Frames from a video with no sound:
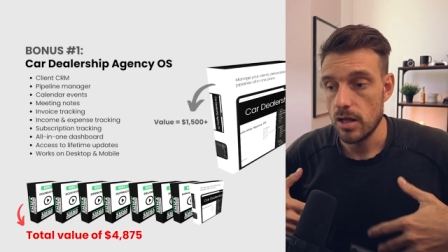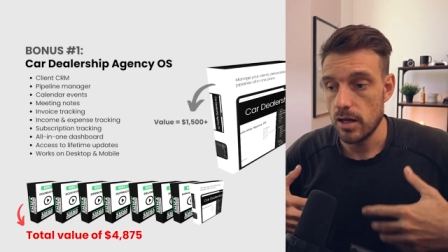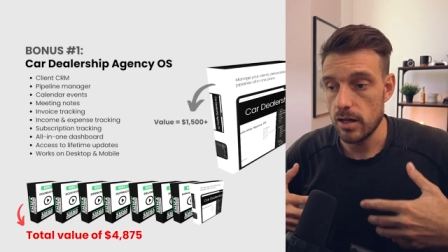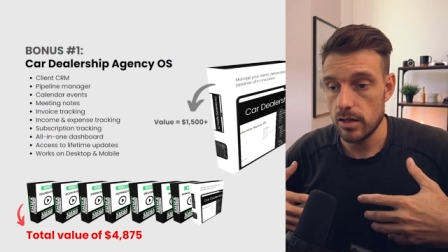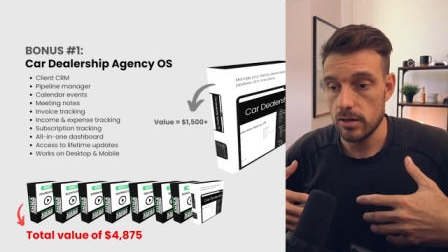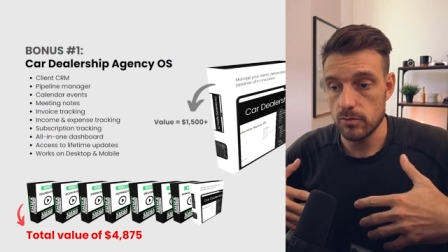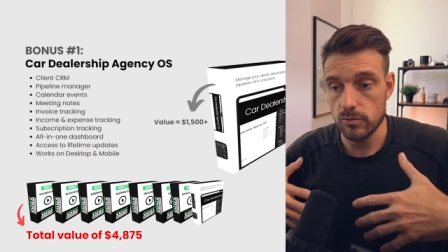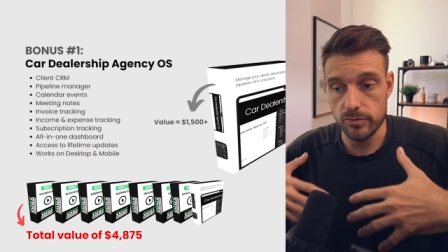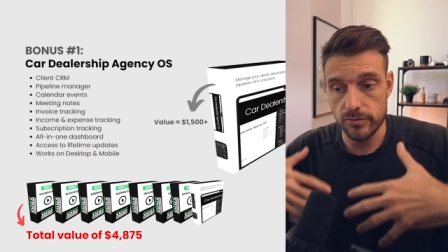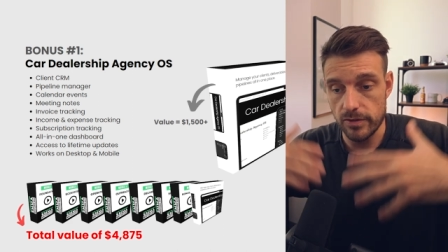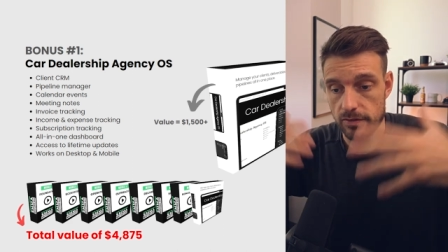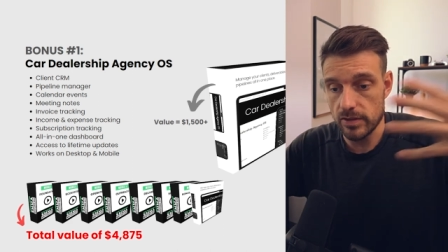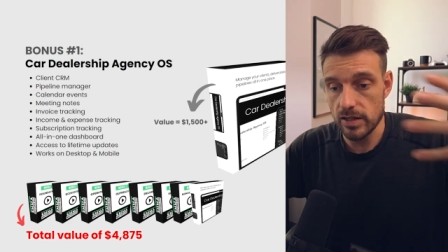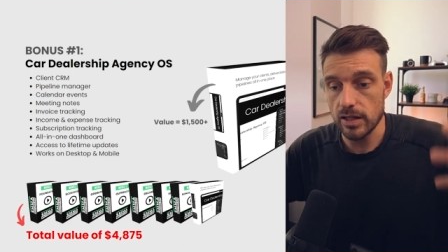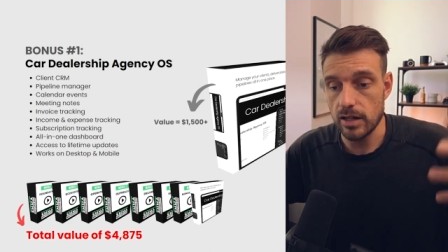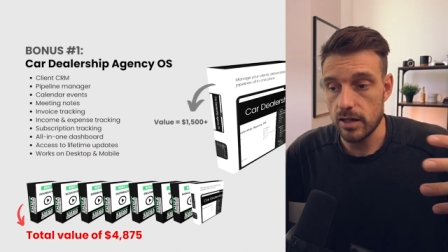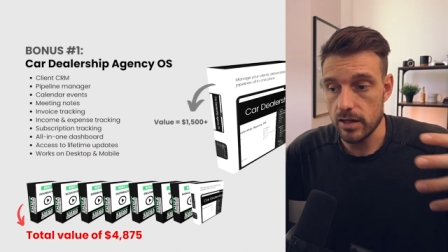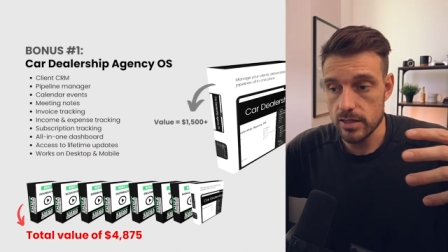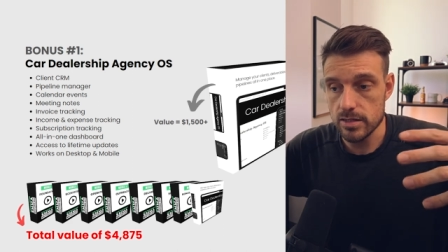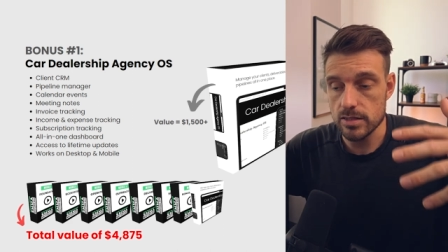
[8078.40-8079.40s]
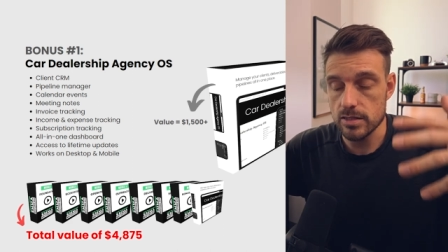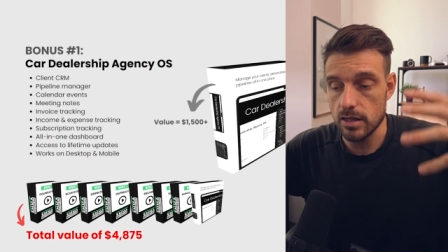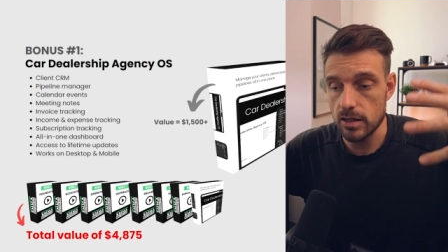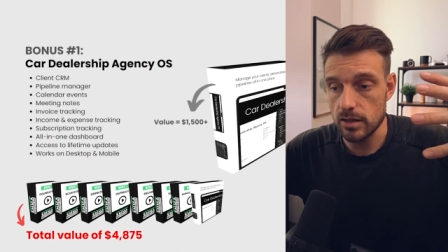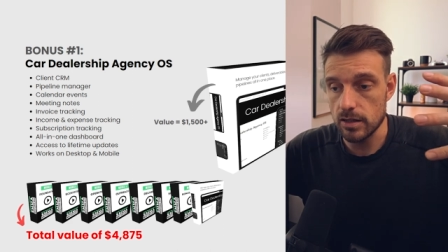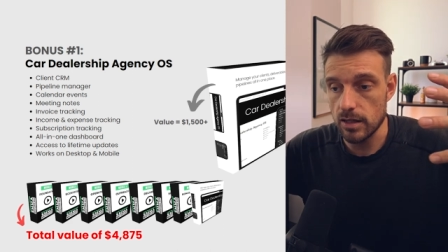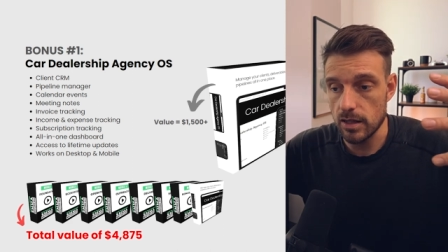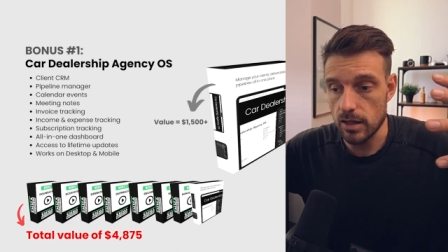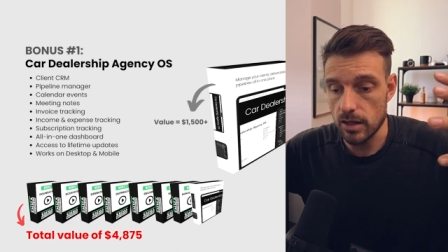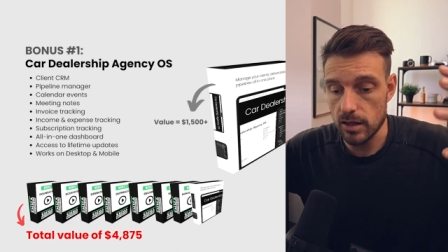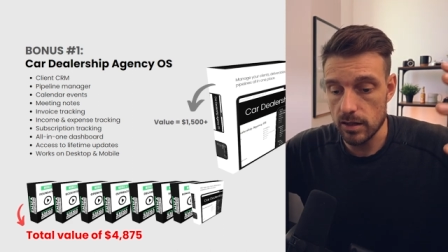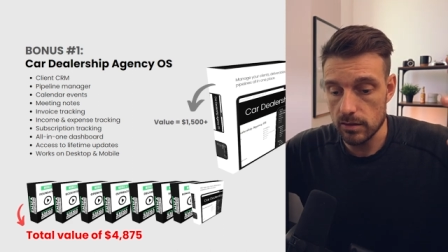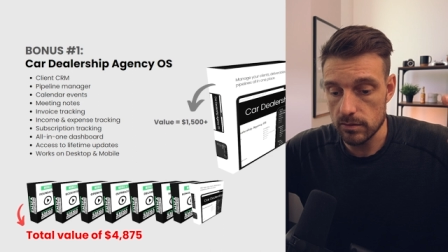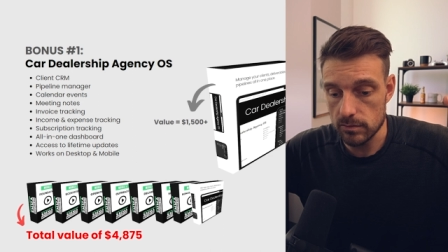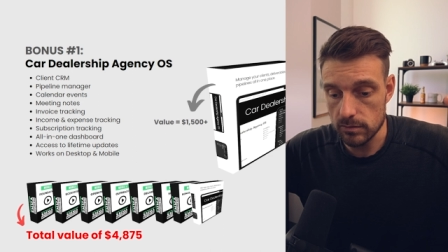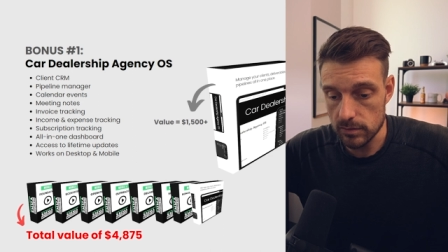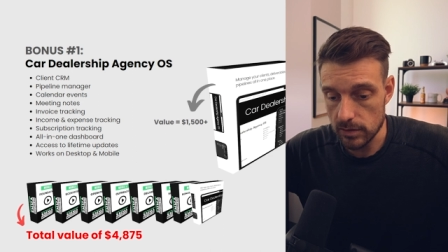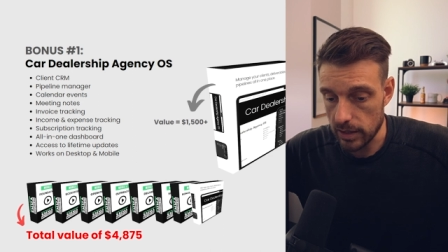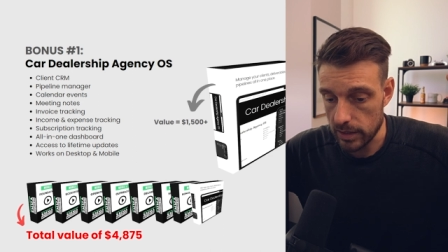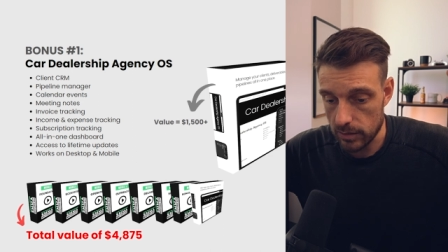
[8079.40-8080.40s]
uh, or 50 clients, and uh,
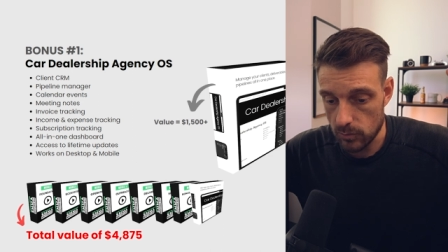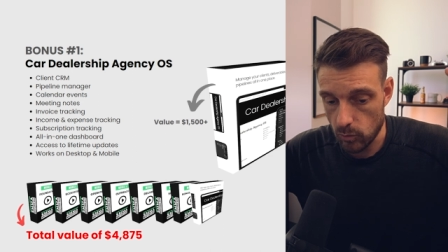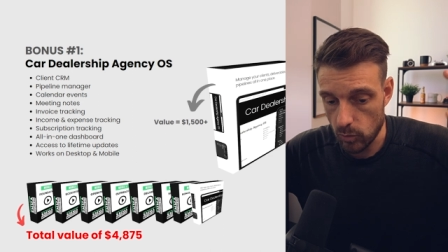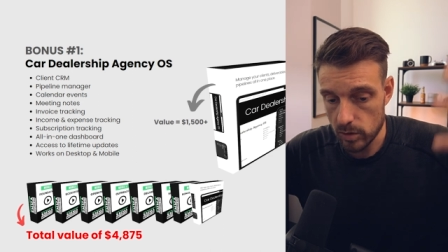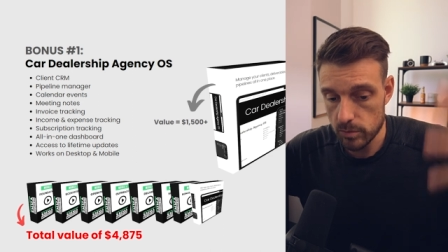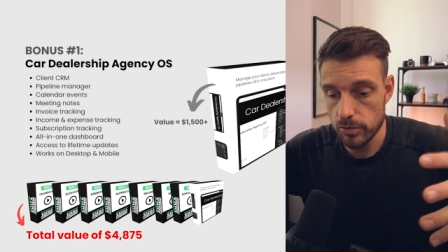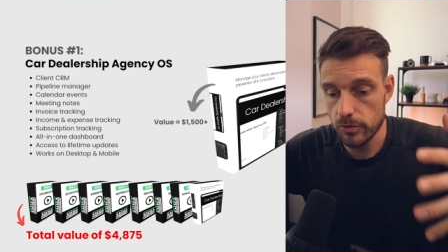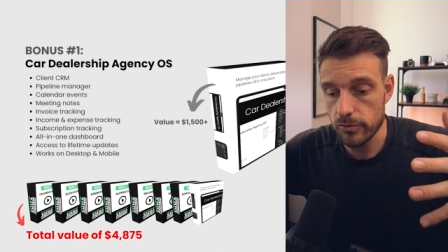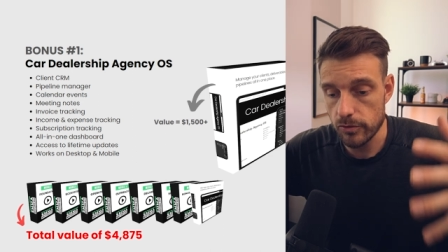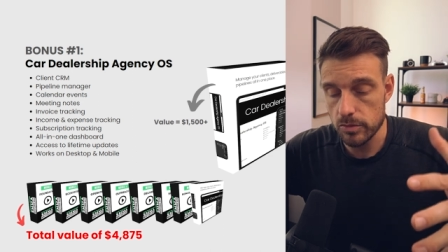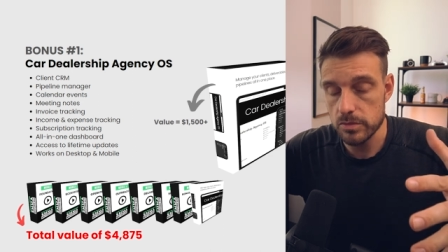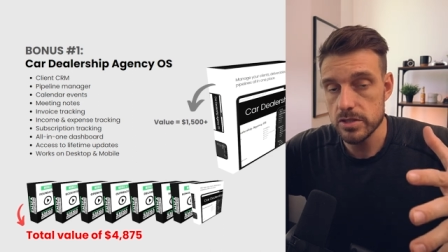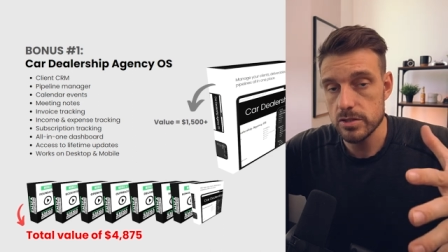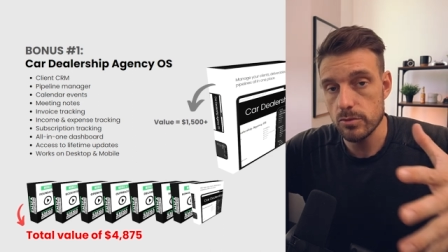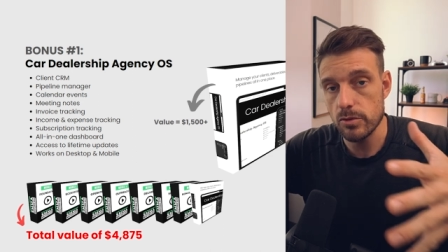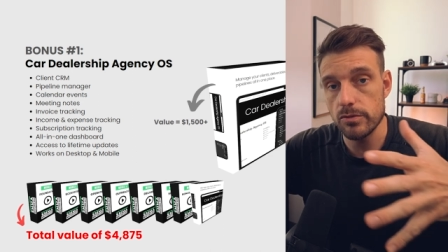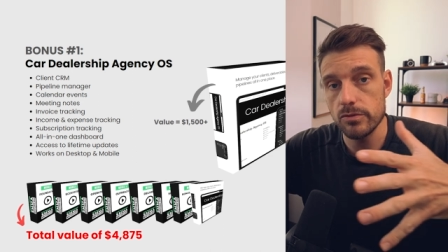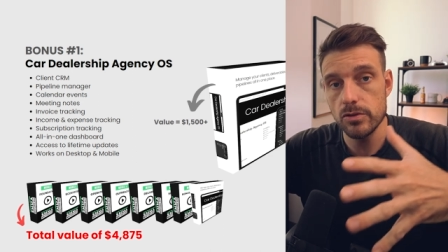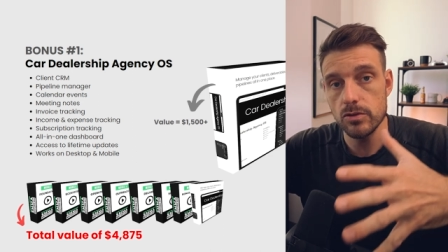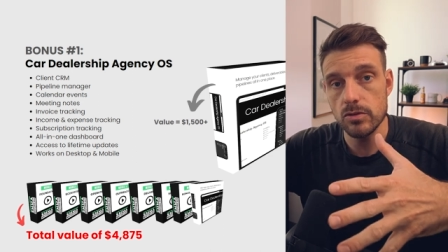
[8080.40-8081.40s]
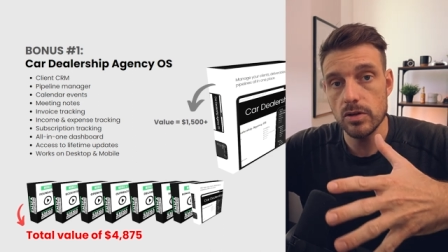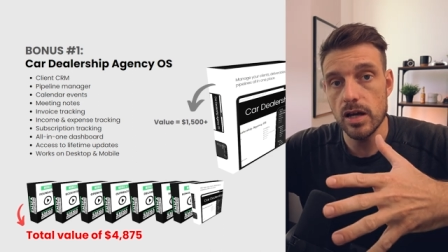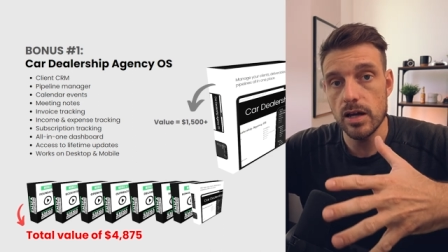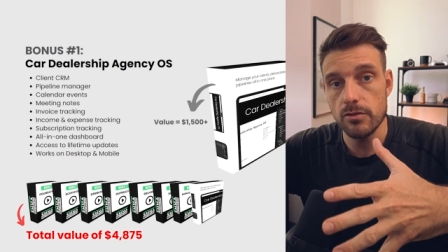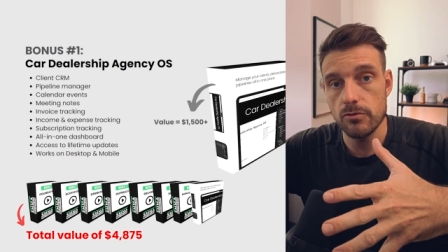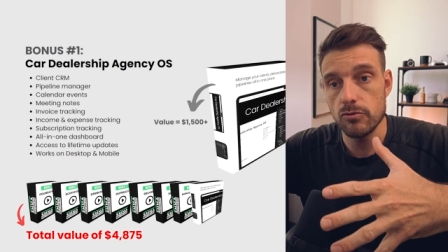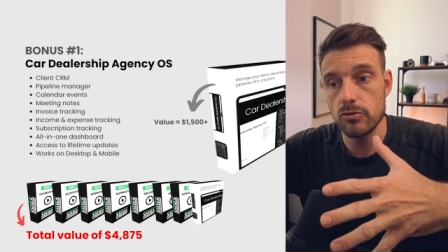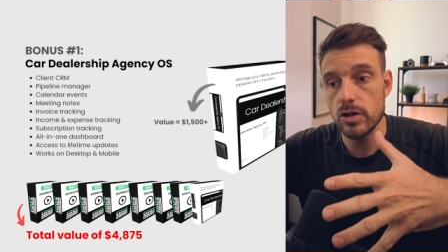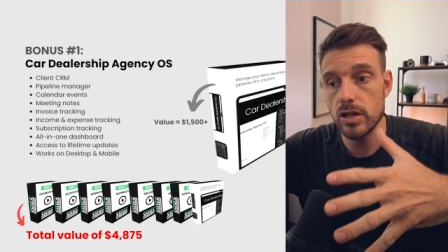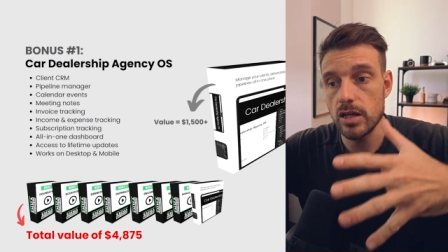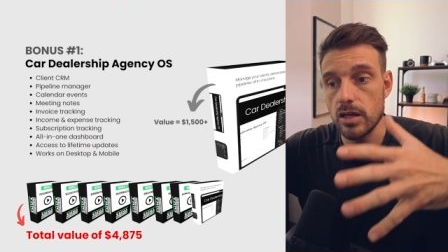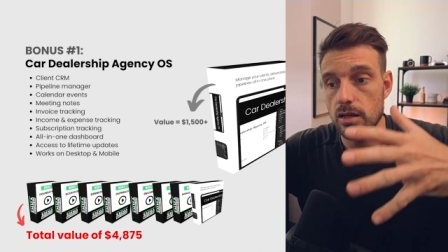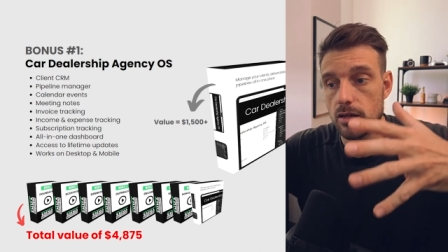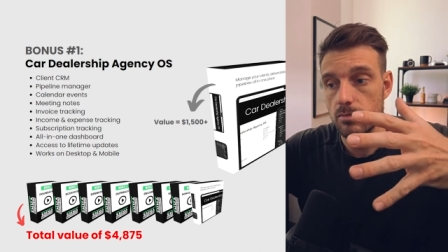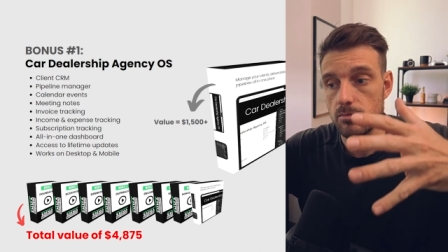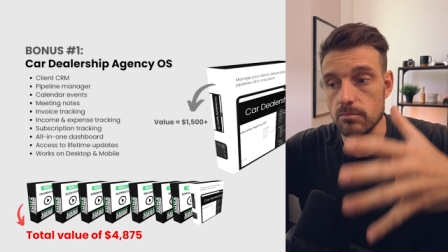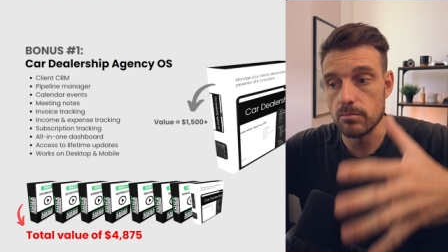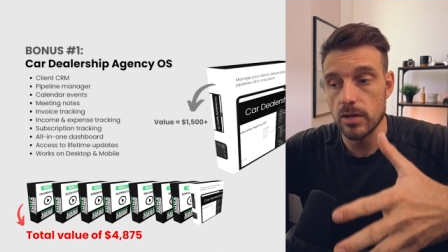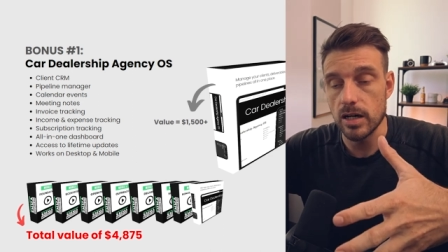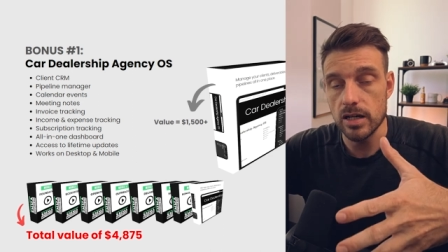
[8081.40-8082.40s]
like one performance review
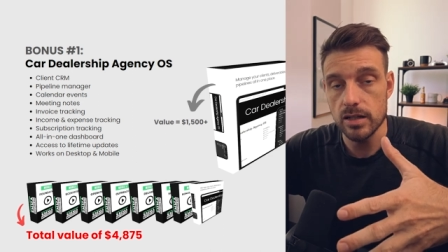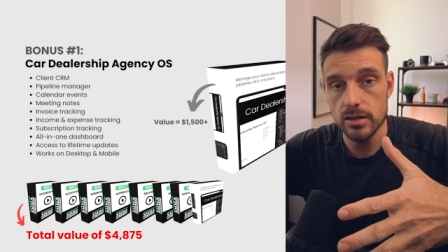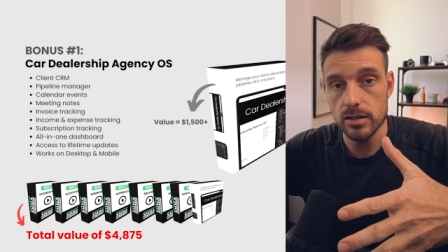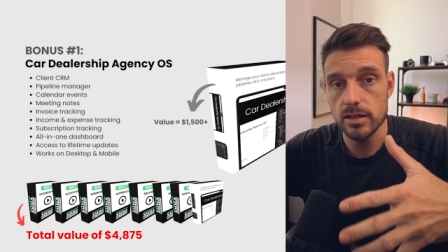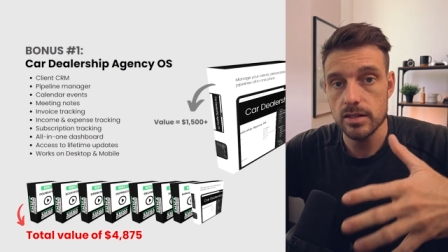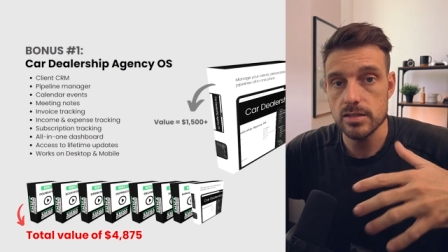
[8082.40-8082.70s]
every month,